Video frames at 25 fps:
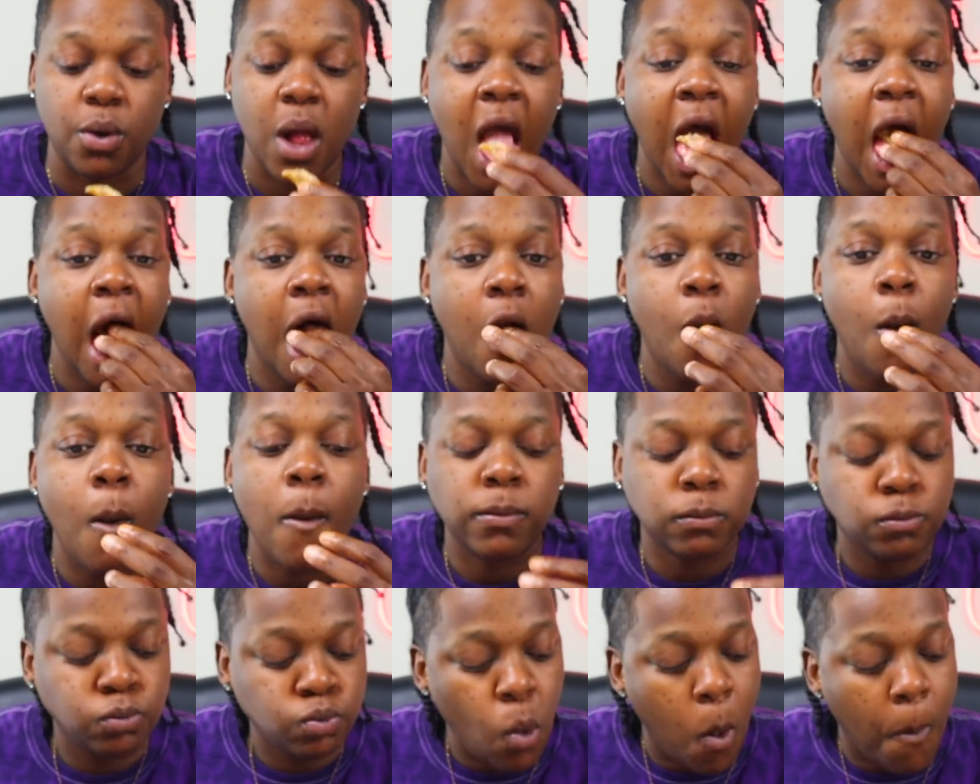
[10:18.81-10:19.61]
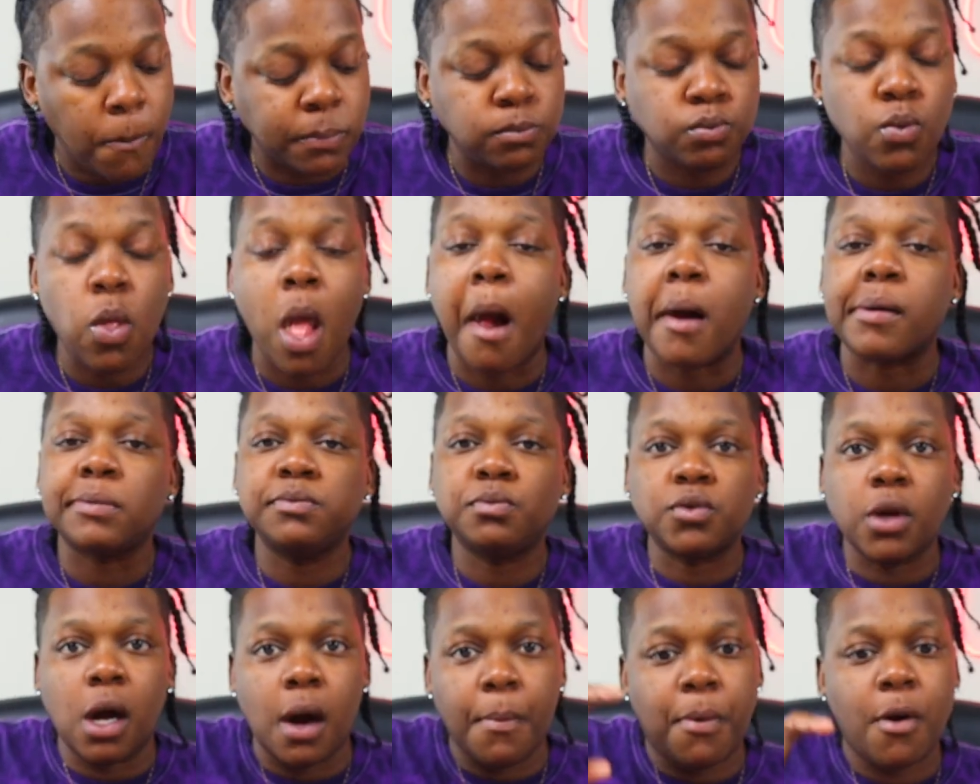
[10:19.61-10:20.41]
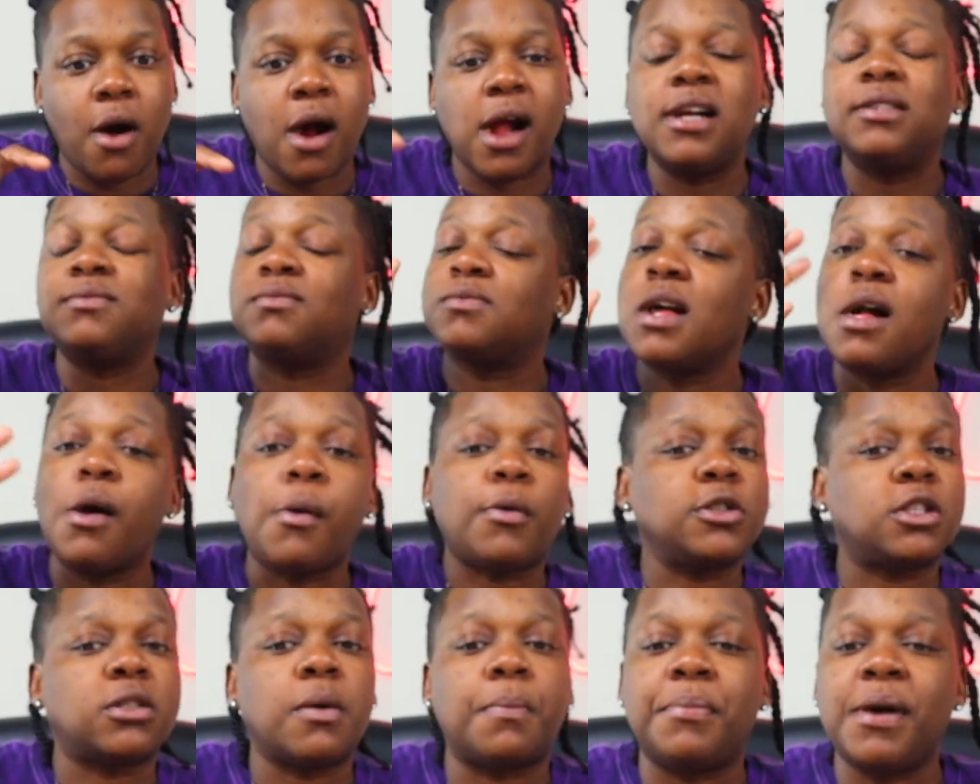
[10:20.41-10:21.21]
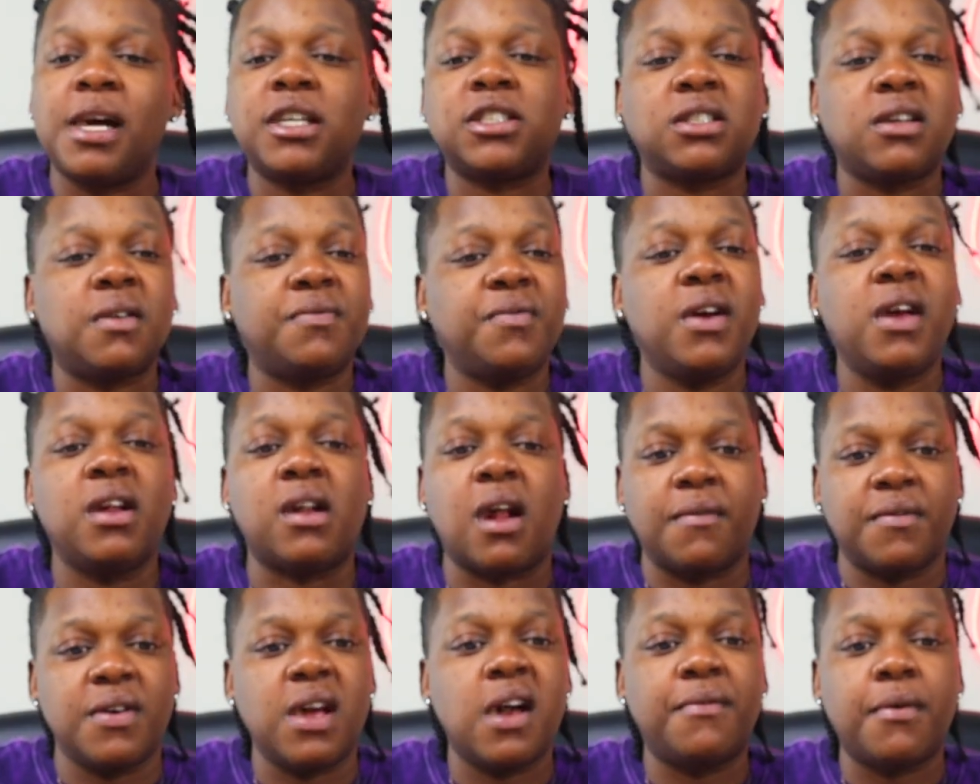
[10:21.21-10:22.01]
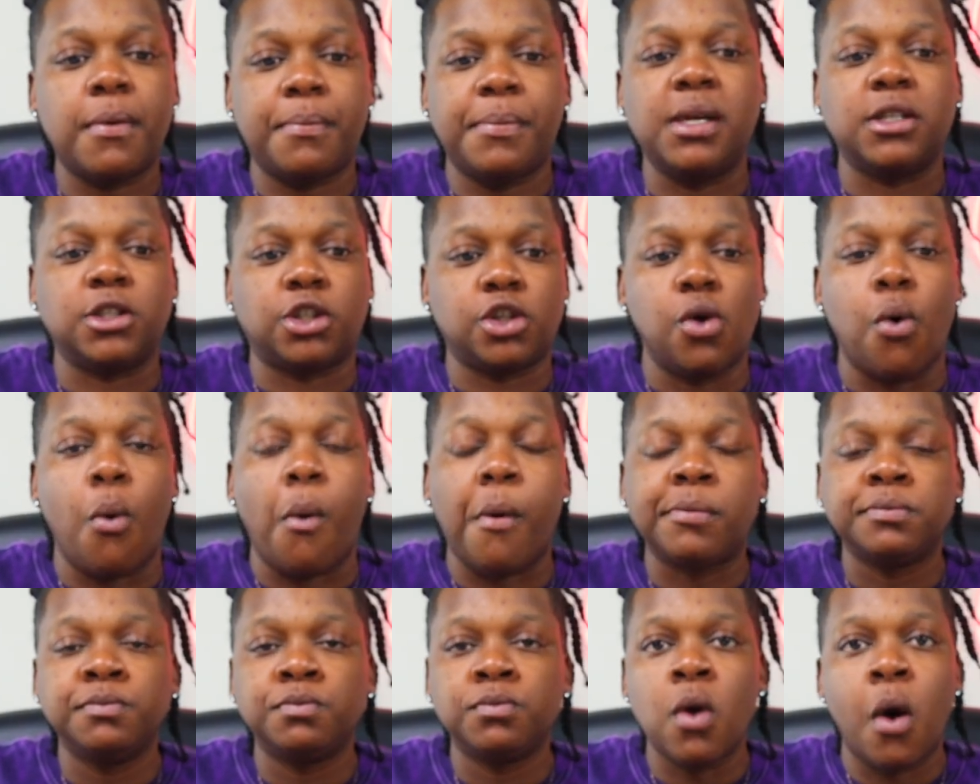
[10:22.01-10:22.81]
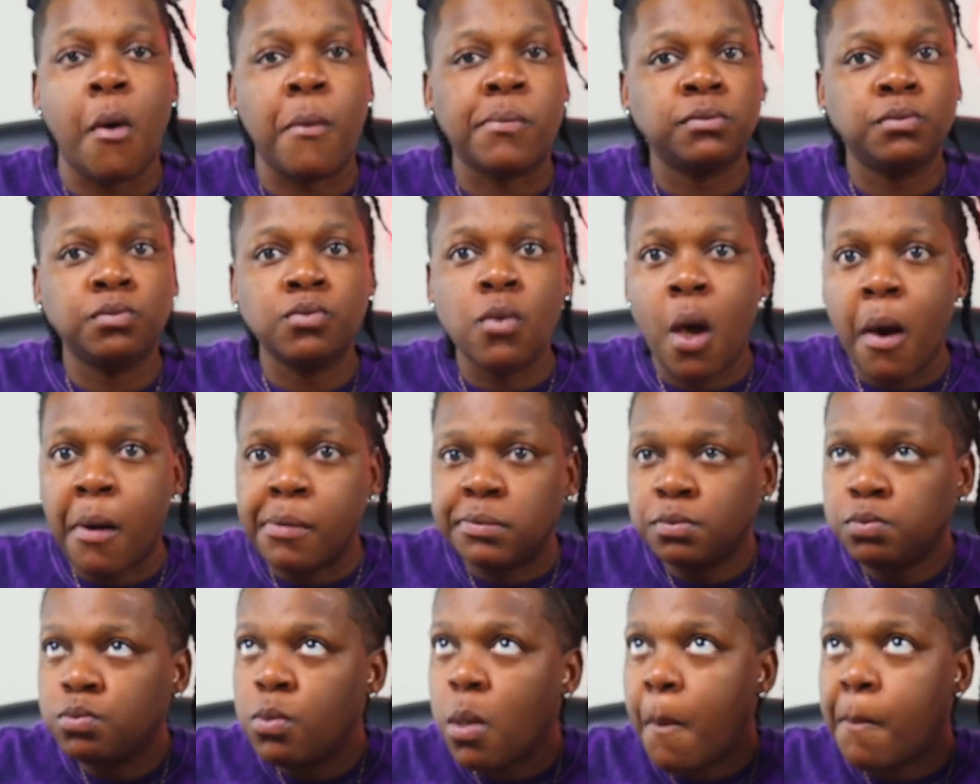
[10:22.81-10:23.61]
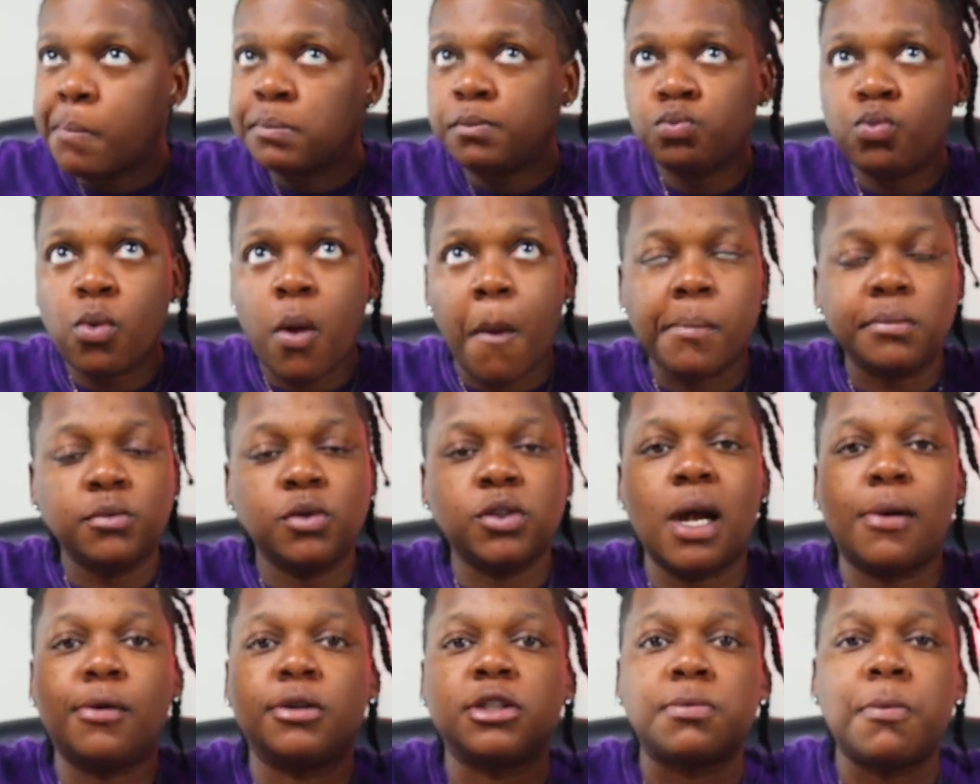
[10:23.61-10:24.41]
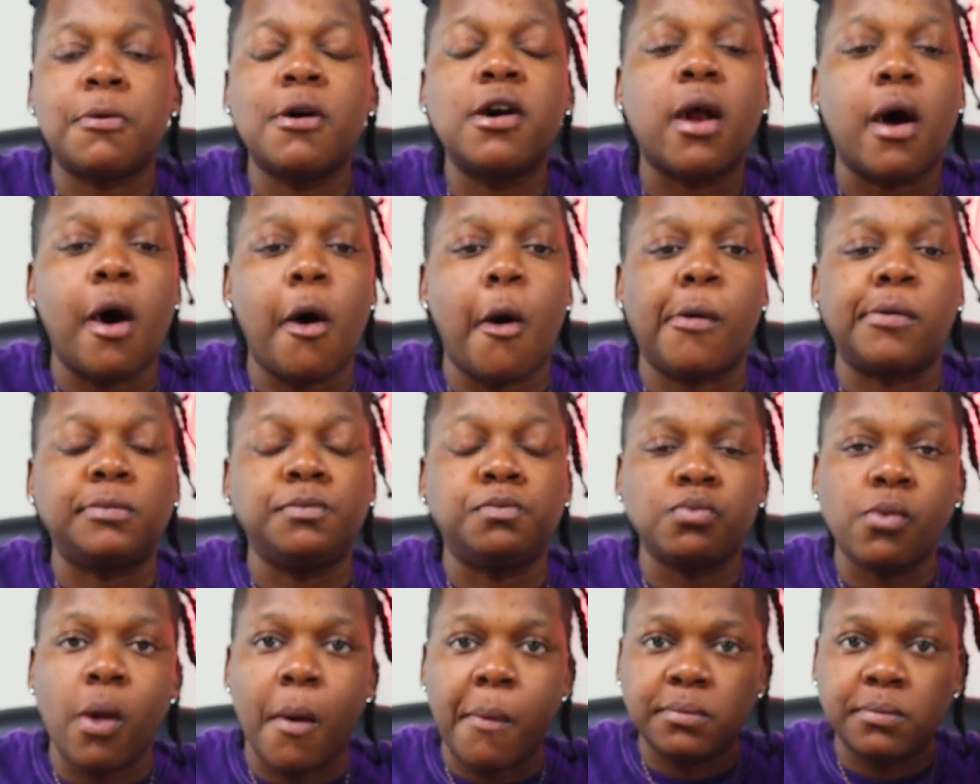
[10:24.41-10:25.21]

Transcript: it was the best event I've ever been to that was put on